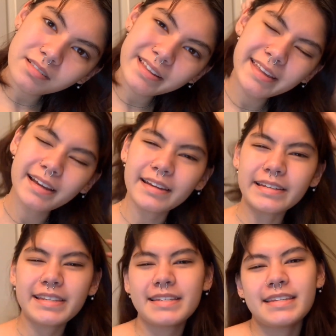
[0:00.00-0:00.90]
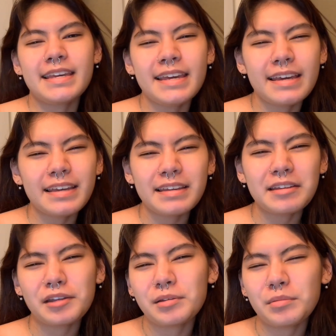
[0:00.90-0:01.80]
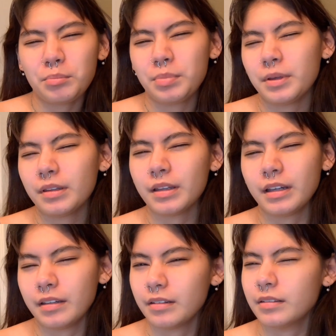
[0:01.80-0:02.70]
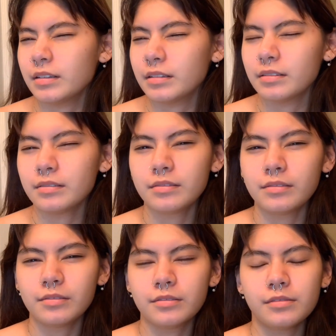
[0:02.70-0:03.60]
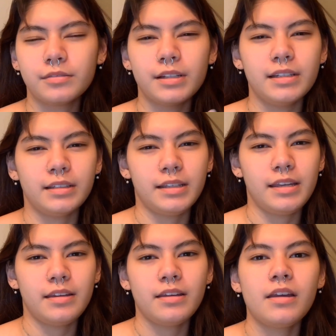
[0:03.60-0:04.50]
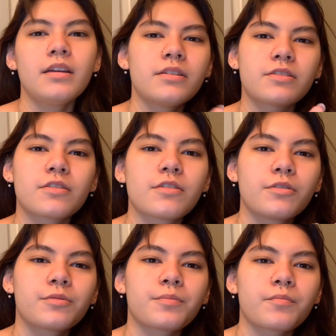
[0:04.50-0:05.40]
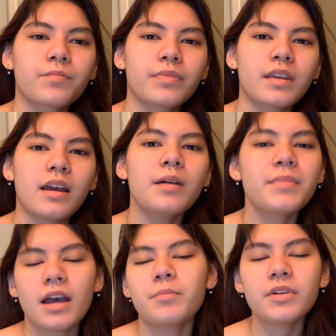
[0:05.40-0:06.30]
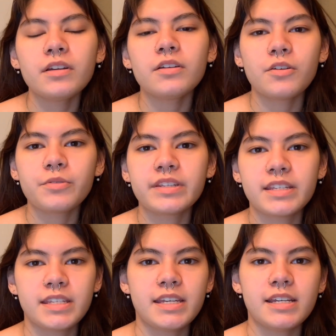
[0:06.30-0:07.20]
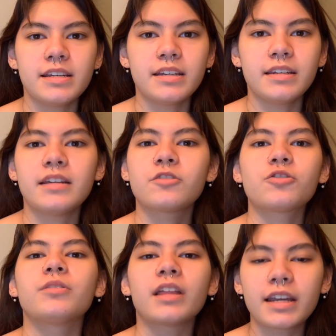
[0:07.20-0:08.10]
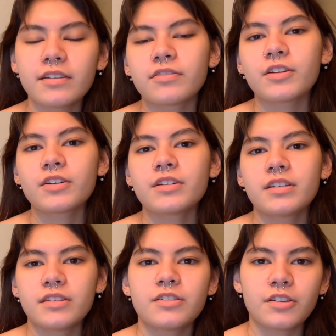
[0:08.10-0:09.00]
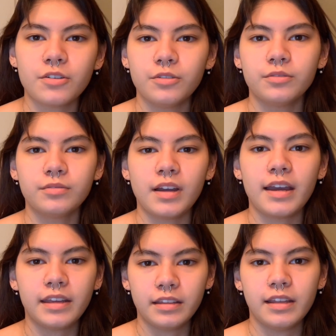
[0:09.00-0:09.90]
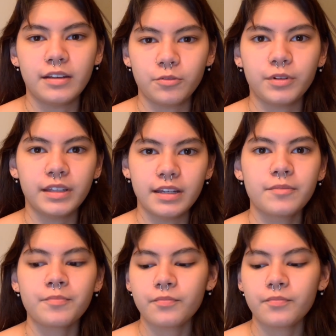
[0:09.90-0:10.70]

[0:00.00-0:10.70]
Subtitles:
like I see it, but like not really. So I'm gonna go and see it in natural light first, so I can like really,